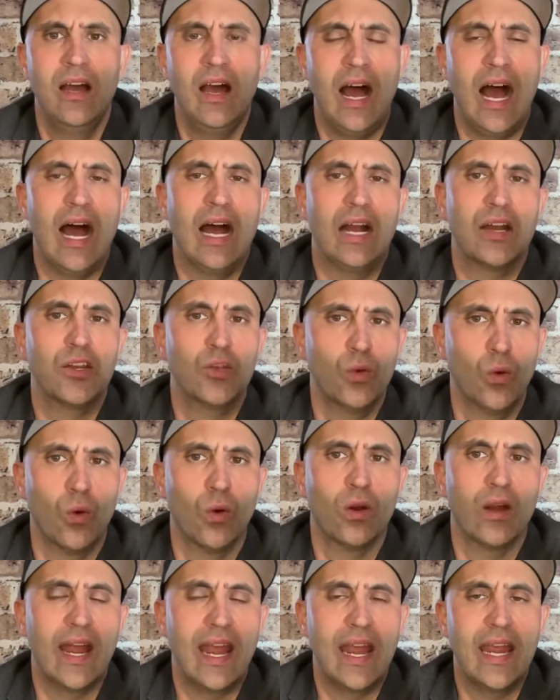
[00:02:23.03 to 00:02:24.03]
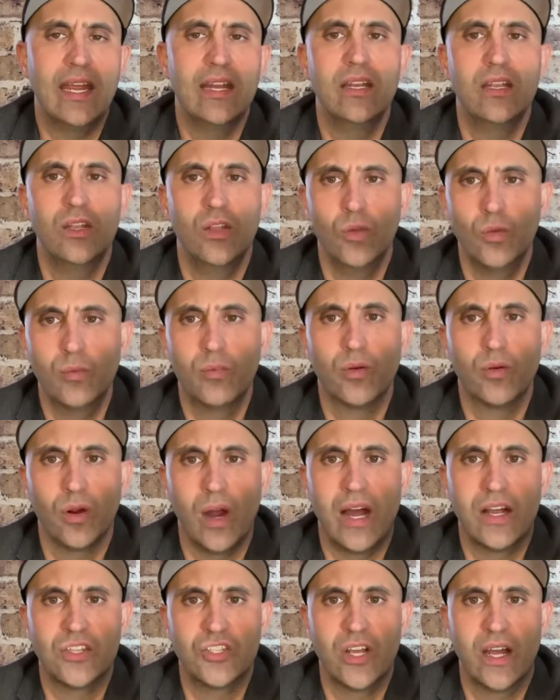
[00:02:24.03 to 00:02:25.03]
on your ADU
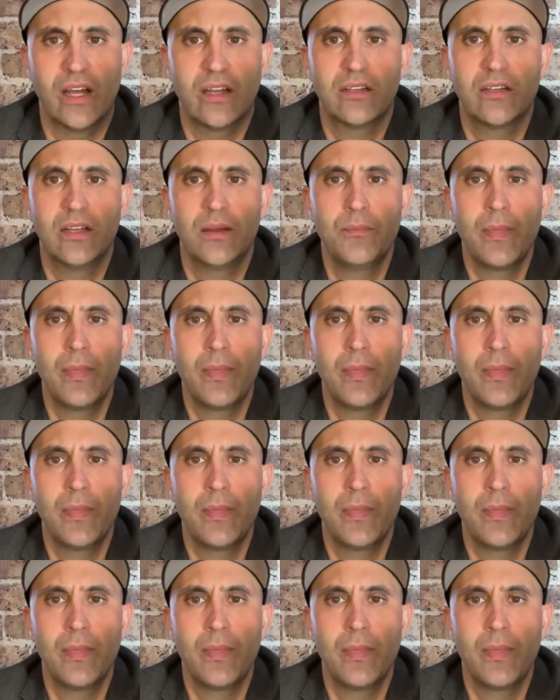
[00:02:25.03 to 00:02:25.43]
project,